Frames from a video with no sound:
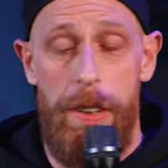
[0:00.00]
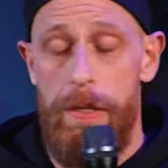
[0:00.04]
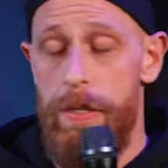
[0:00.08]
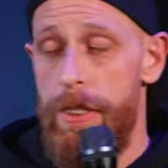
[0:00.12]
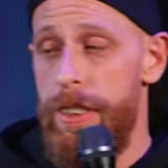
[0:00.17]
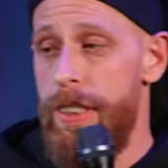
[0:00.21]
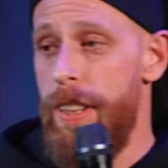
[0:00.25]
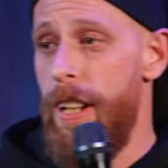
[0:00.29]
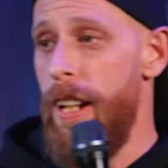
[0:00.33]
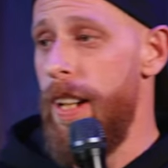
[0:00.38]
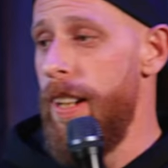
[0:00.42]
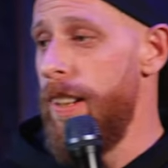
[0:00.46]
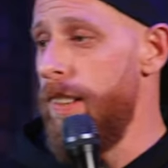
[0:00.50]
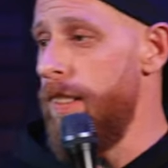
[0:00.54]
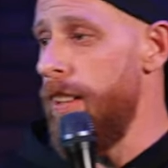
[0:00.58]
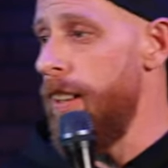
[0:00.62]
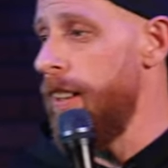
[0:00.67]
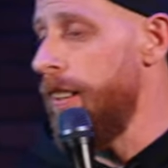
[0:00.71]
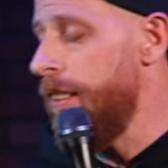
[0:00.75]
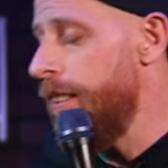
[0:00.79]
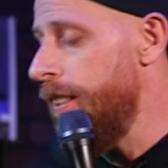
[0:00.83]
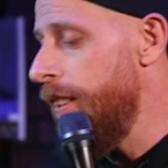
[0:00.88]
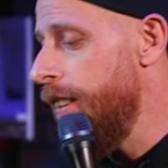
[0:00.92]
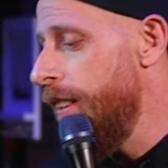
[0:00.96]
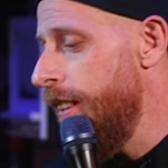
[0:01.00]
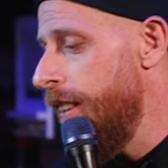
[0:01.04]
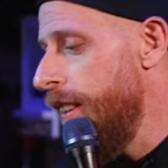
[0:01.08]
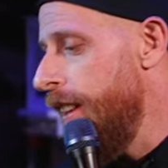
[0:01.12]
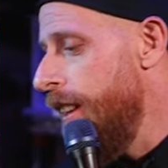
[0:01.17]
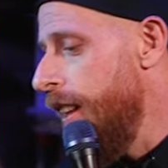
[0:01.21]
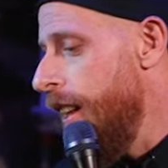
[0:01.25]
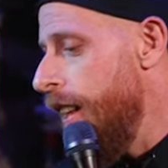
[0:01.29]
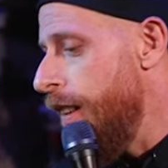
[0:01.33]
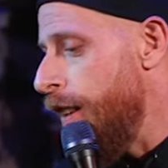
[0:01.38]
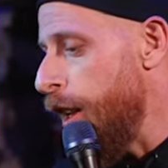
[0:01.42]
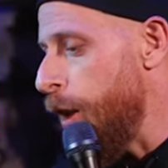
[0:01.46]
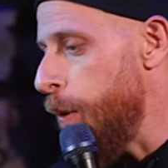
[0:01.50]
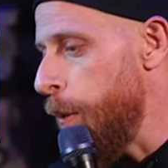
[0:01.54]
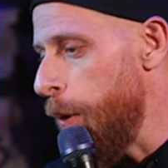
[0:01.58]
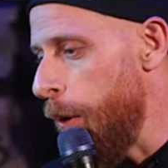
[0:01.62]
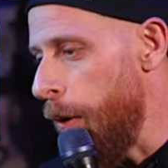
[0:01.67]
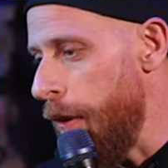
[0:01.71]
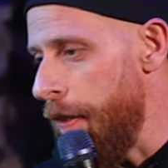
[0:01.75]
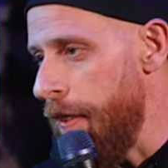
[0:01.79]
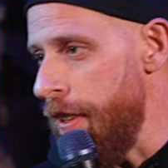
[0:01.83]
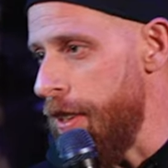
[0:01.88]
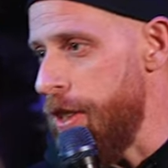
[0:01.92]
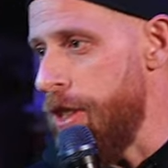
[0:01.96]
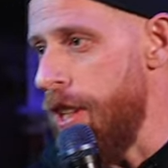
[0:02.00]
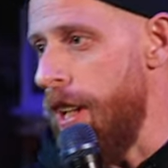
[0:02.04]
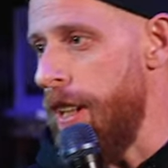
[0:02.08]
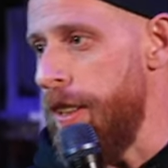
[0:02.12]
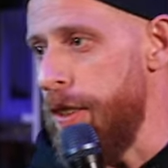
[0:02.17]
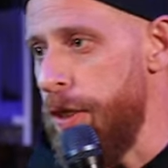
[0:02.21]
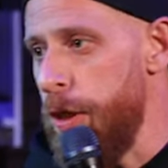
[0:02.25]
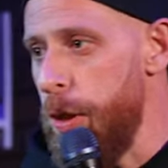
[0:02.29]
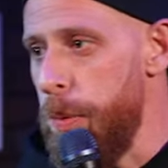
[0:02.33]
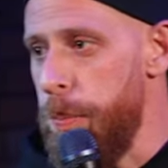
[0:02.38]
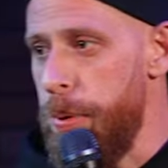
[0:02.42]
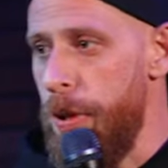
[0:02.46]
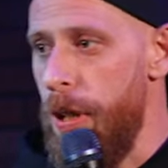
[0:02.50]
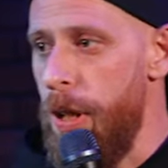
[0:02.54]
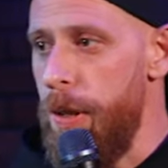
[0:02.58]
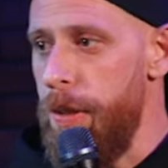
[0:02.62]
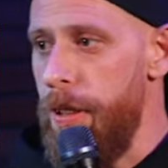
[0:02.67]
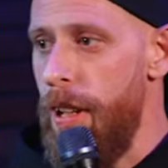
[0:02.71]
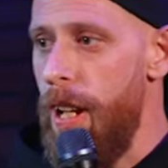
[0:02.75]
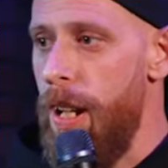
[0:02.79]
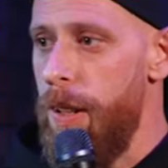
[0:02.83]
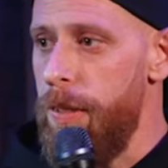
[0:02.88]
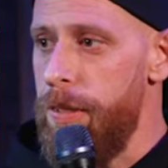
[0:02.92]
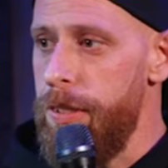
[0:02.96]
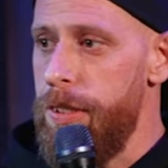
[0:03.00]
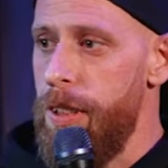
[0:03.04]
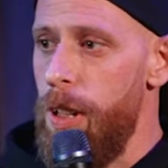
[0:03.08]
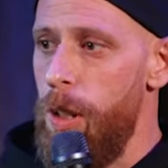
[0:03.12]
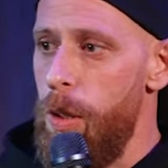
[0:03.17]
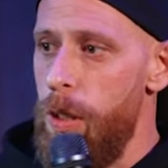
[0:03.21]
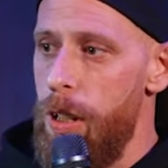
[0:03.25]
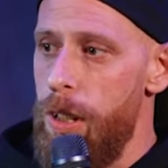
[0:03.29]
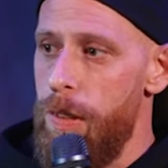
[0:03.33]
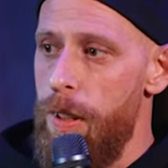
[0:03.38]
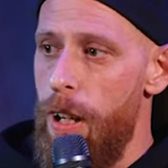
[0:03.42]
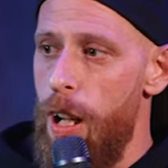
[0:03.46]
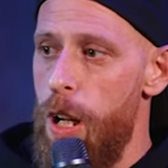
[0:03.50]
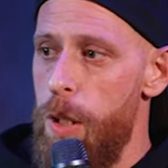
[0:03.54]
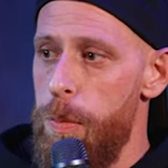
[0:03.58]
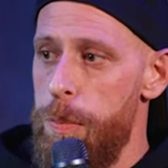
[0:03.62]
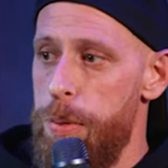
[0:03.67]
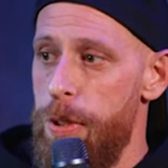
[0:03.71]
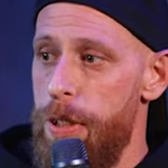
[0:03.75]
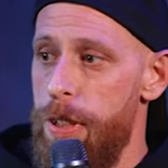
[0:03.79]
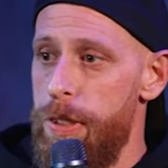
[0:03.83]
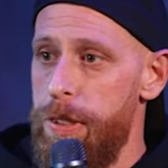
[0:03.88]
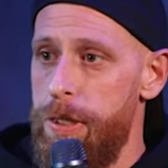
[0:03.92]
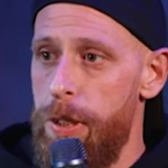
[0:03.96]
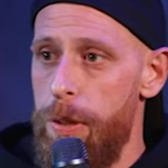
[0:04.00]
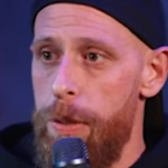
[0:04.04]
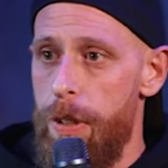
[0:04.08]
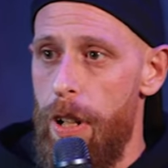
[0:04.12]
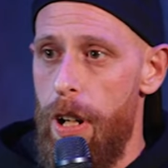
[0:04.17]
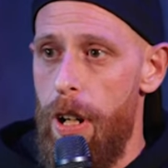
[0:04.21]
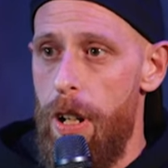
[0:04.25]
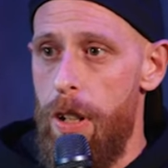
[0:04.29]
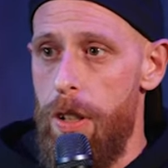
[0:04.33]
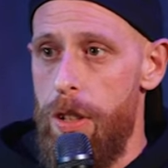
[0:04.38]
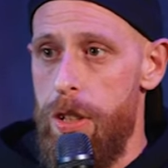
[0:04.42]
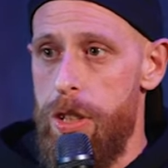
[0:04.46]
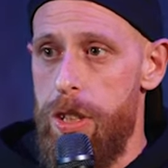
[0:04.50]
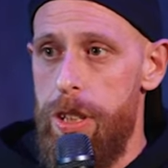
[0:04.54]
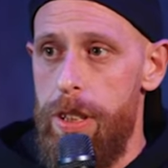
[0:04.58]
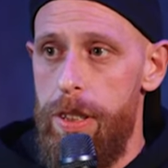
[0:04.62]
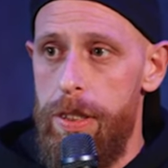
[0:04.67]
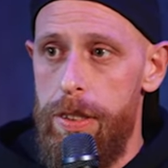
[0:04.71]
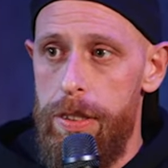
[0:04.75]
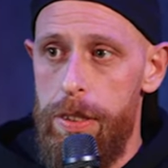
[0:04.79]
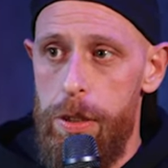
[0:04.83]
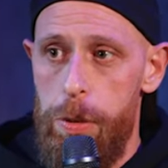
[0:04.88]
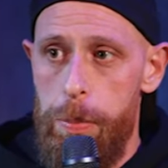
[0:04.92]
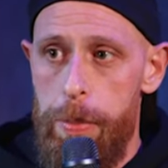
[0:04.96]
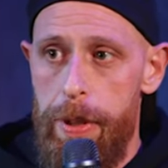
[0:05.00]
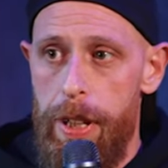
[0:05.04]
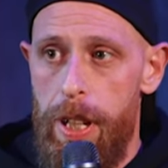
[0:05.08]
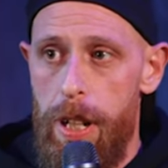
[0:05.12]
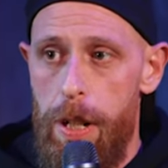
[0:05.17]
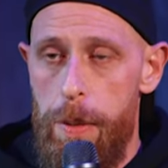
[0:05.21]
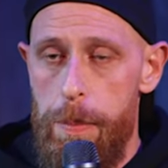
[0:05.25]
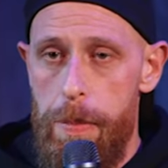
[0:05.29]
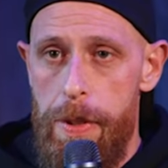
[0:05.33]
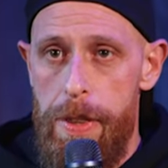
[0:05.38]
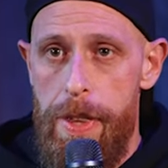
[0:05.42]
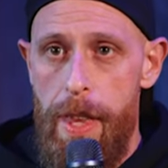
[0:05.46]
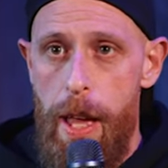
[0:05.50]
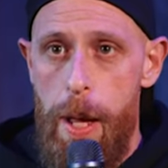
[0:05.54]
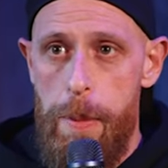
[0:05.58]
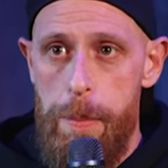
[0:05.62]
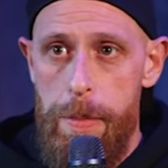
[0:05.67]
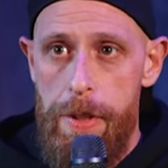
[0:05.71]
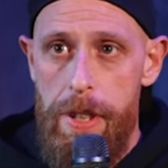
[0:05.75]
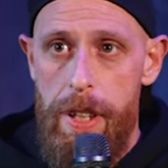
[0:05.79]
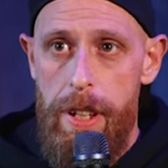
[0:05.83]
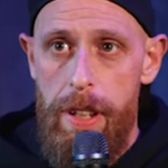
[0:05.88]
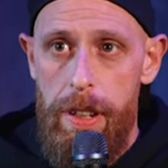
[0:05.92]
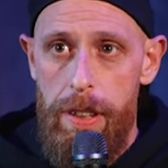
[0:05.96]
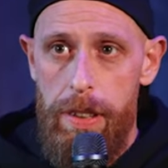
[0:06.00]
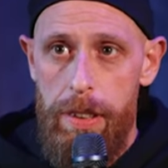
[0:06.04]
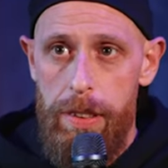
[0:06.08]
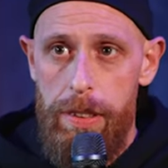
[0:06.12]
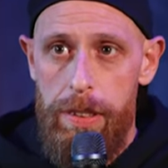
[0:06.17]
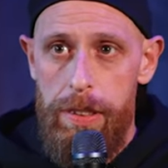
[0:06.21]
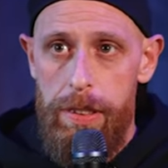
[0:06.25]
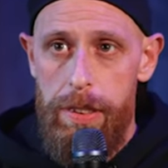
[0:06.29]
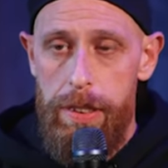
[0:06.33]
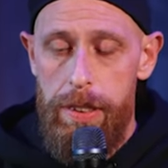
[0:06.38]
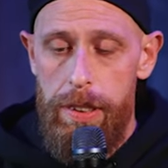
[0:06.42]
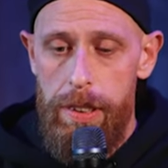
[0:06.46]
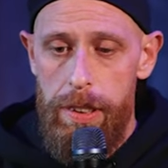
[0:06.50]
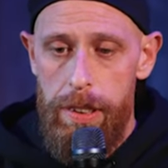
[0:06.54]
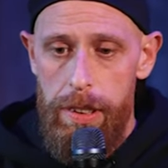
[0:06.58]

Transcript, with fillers: every day. Like, like with all the gender pronouns going around, pretty soon Hershey's will become them theys.